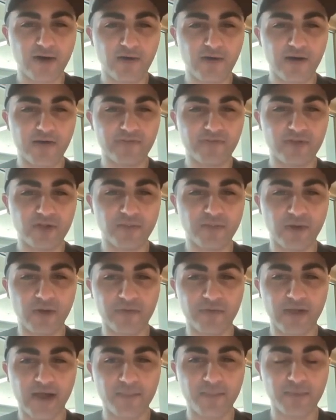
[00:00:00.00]
how I feel
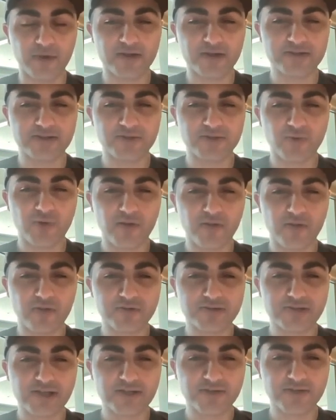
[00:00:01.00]
about that, because it's one of
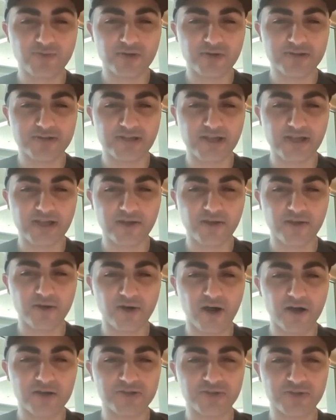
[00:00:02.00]
those things where it's like, you're
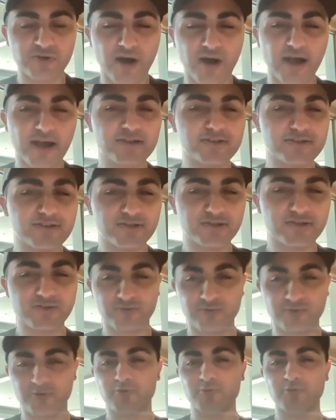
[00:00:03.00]
not trying to
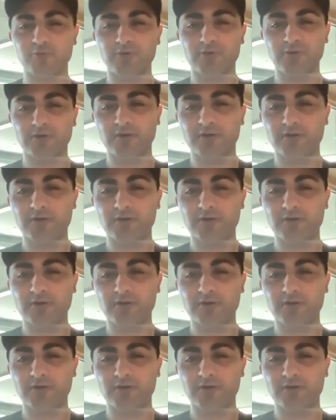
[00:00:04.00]
screw